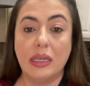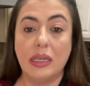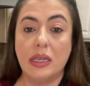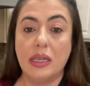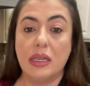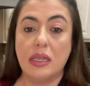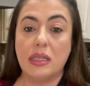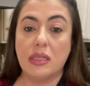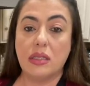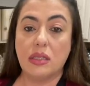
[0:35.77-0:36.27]

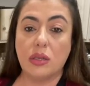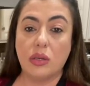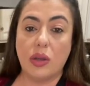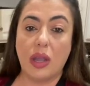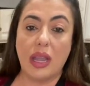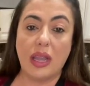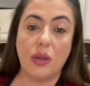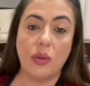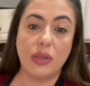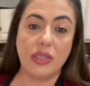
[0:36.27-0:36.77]
so
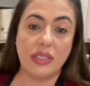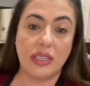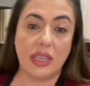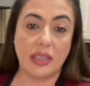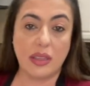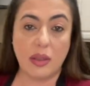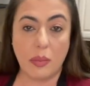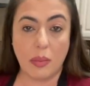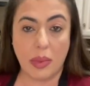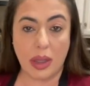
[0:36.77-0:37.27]
I always get
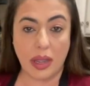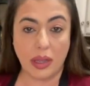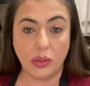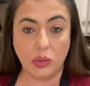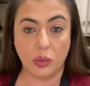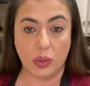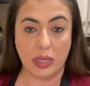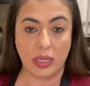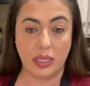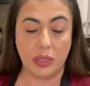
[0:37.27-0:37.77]
the mild
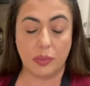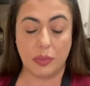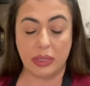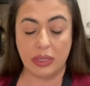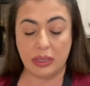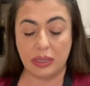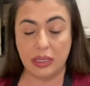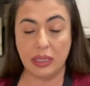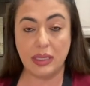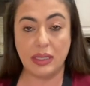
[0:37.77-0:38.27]
ones,
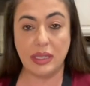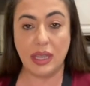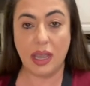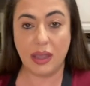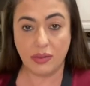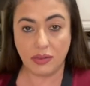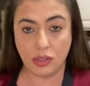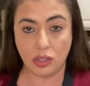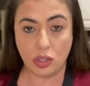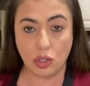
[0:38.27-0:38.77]
but these
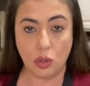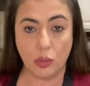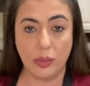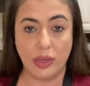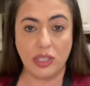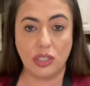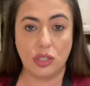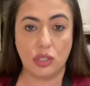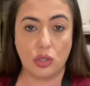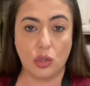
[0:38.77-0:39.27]
have so
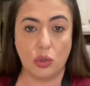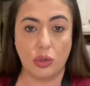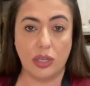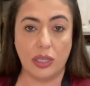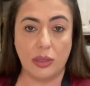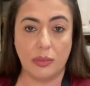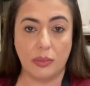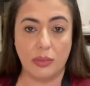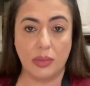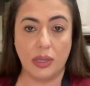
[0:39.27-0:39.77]
much
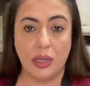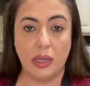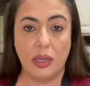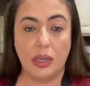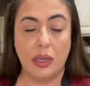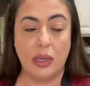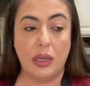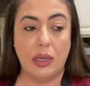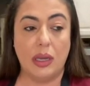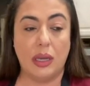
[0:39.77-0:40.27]
sodium
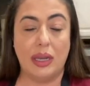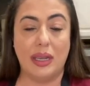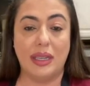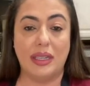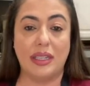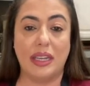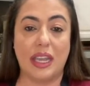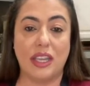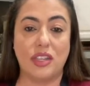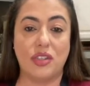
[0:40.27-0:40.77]

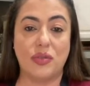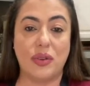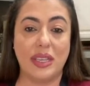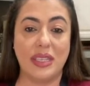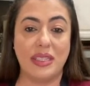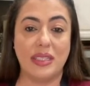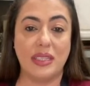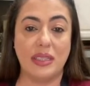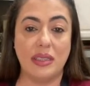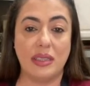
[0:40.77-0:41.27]

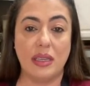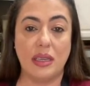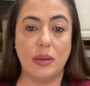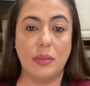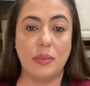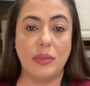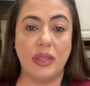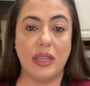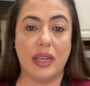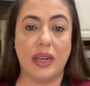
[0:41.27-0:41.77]
nitrates in
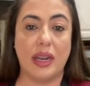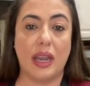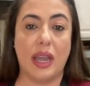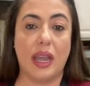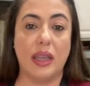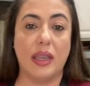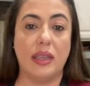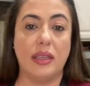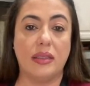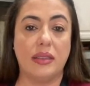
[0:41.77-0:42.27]
them that
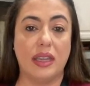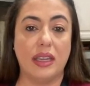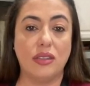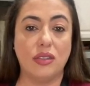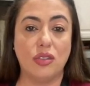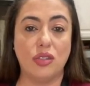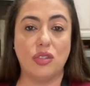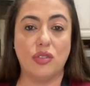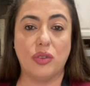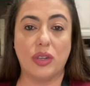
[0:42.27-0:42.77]
I tend
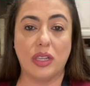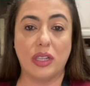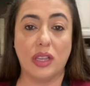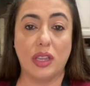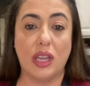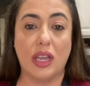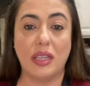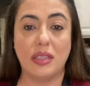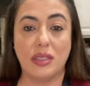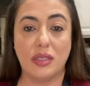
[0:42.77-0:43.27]
to drink
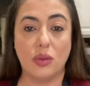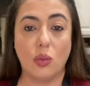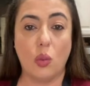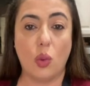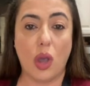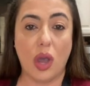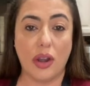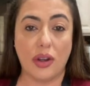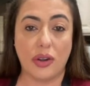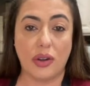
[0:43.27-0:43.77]
lots of
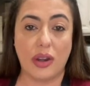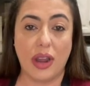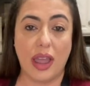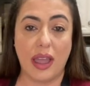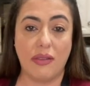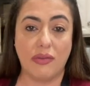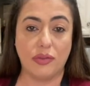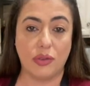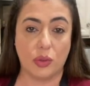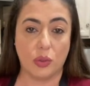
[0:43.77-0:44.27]
water
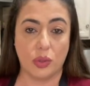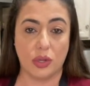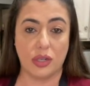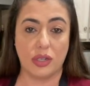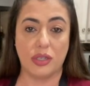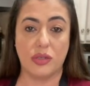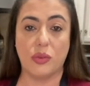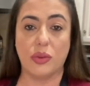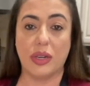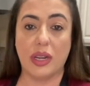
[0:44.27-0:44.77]

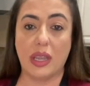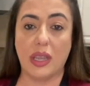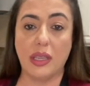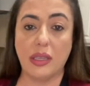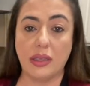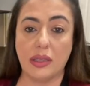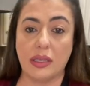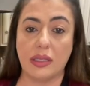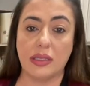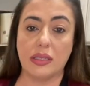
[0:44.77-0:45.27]
afterwards when I
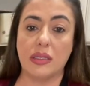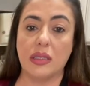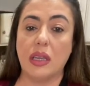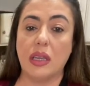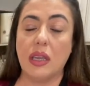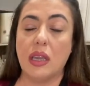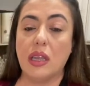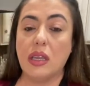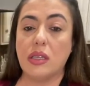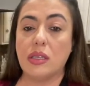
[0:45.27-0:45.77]
eat this.
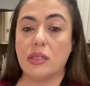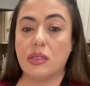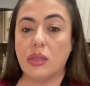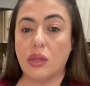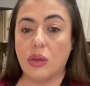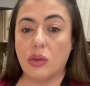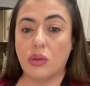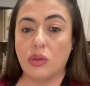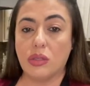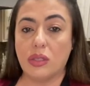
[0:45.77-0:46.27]

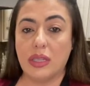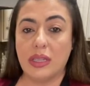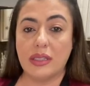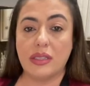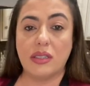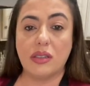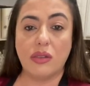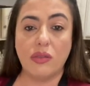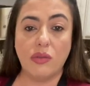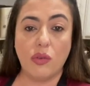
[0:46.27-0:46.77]
So let's
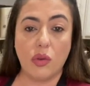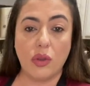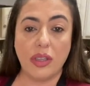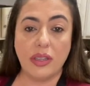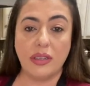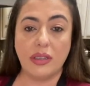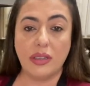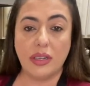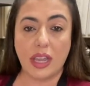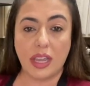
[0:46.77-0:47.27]

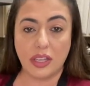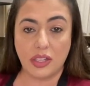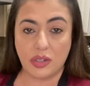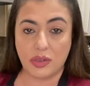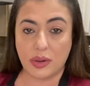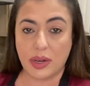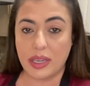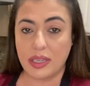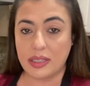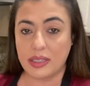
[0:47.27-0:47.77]
avoid the
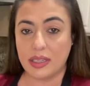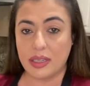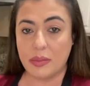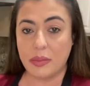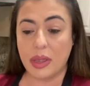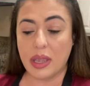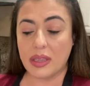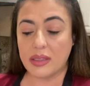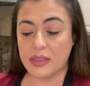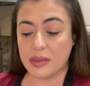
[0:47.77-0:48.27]
nitrates and
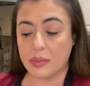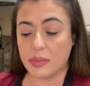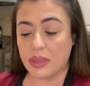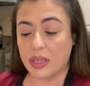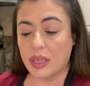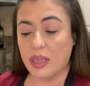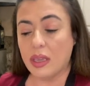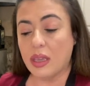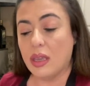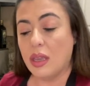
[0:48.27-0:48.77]
make
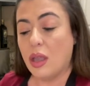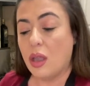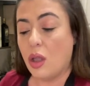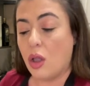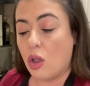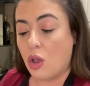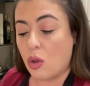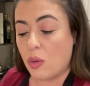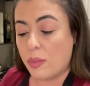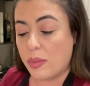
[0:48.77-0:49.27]
something
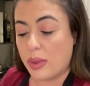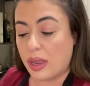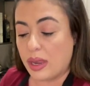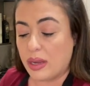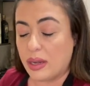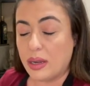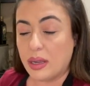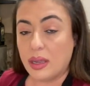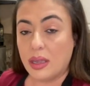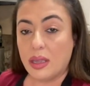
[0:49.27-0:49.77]

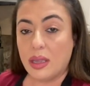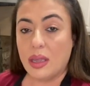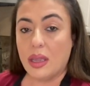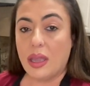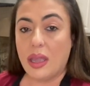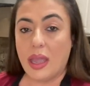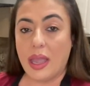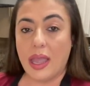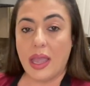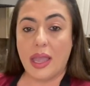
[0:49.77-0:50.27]
homemade
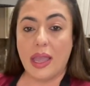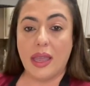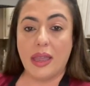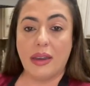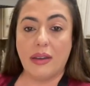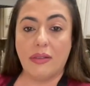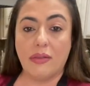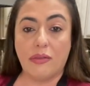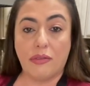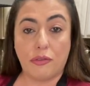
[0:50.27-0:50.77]

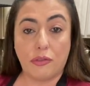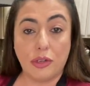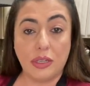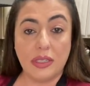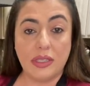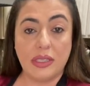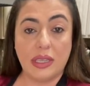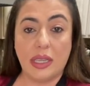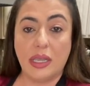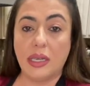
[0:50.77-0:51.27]
and
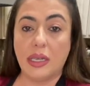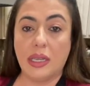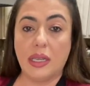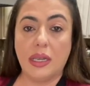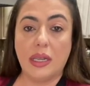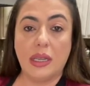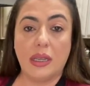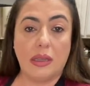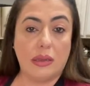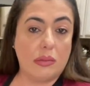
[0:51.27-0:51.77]
freeze it,
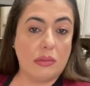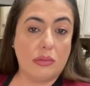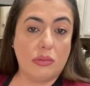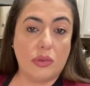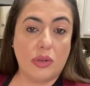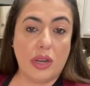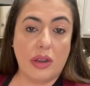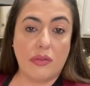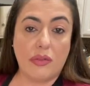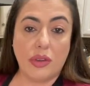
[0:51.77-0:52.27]
and
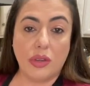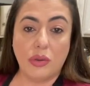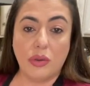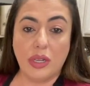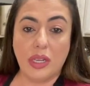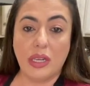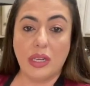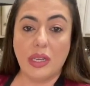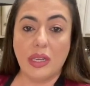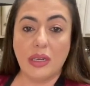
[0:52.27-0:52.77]
whenever you
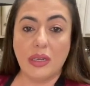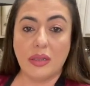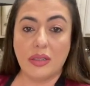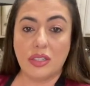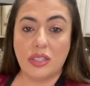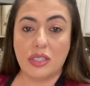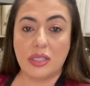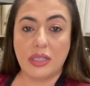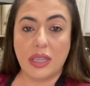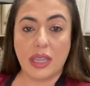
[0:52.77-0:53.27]
need it,
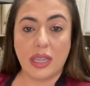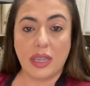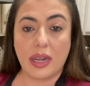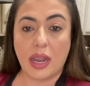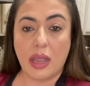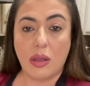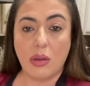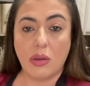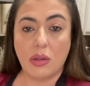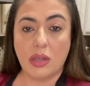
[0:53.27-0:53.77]
just take it
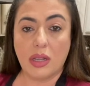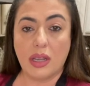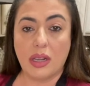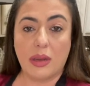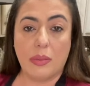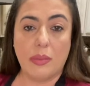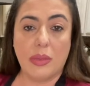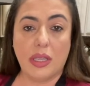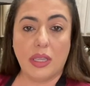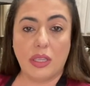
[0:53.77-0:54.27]
out, cut
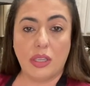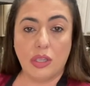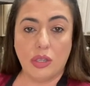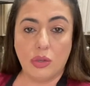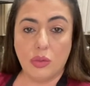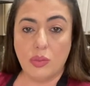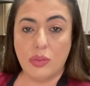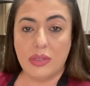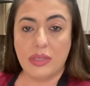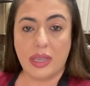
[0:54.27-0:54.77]
them in
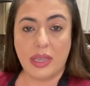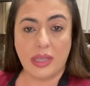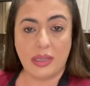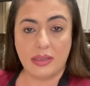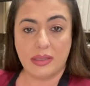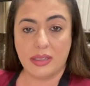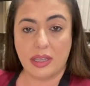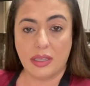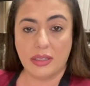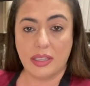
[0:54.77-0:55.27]
cubes, and
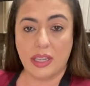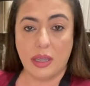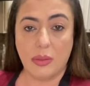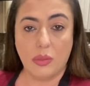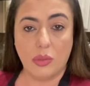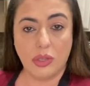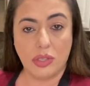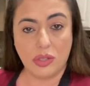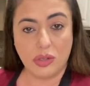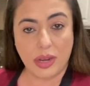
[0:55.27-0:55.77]
saute them
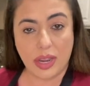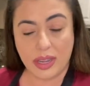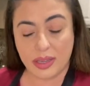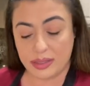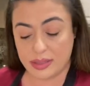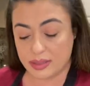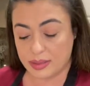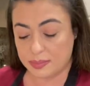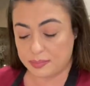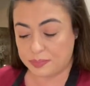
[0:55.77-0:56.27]
with your
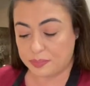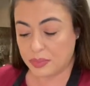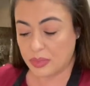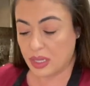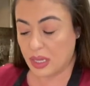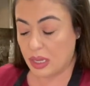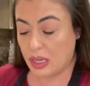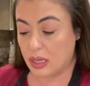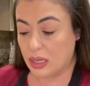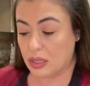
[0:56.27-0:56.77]
eggs.
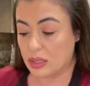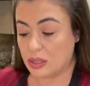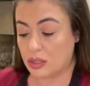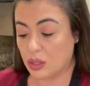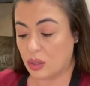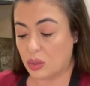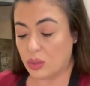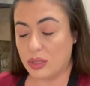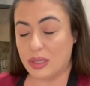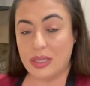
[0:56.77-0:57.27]

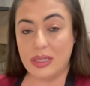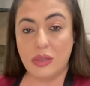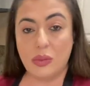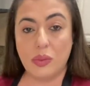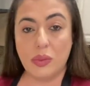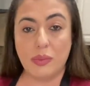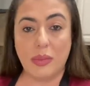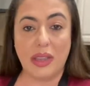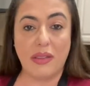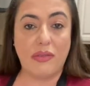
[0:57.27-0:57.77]
So
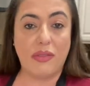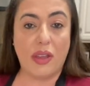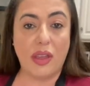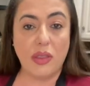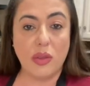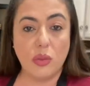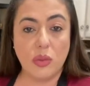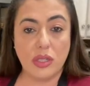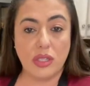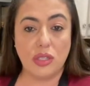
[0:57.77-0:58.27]
my
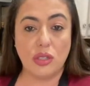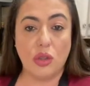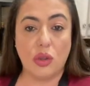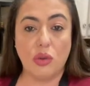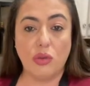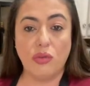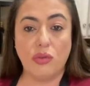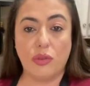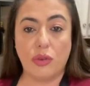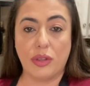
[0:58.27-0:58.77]
father was
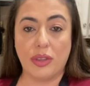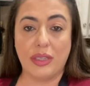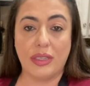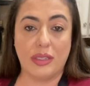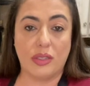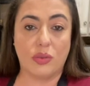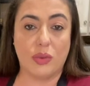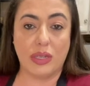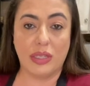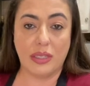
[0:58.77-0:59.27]
known for
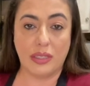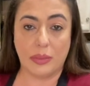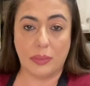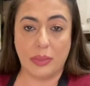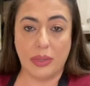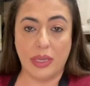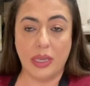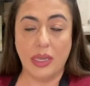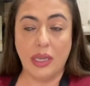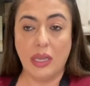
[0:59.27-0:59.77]
this recipe.